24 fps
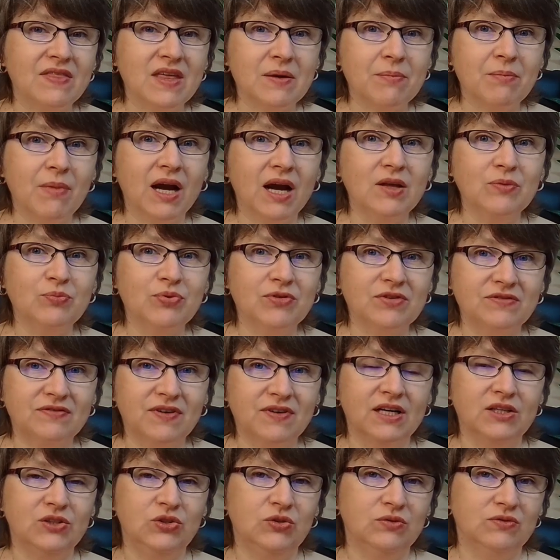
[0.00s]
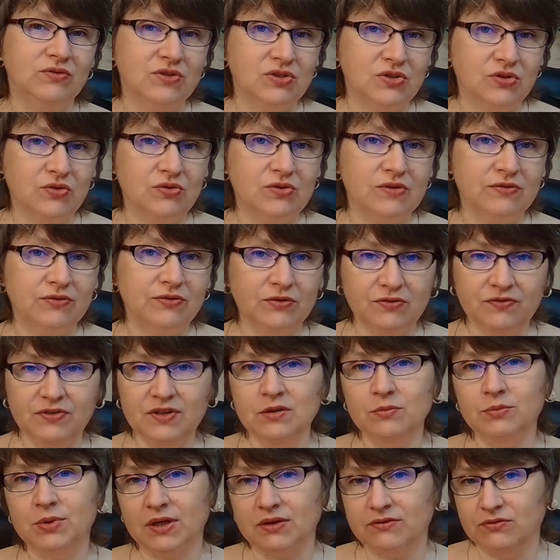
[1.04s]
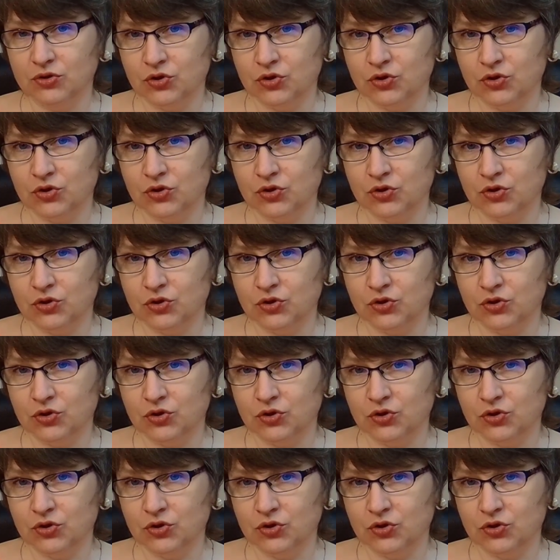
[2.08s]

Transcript: might provide you with useful feedback,